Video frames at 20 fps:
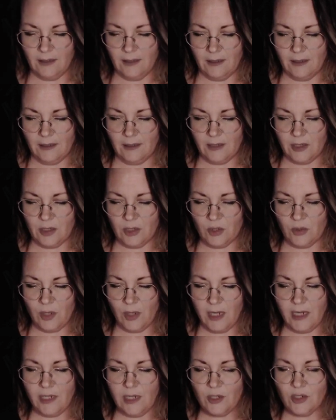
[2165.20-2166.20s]
and
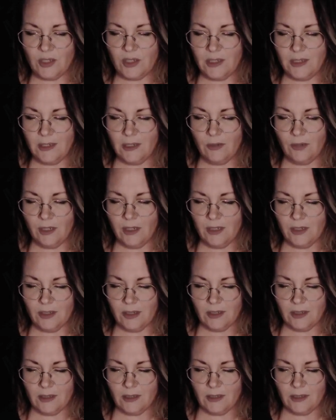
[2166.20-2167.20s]
strange sea
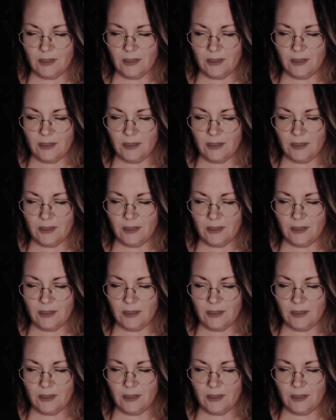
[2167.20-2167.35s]
creatures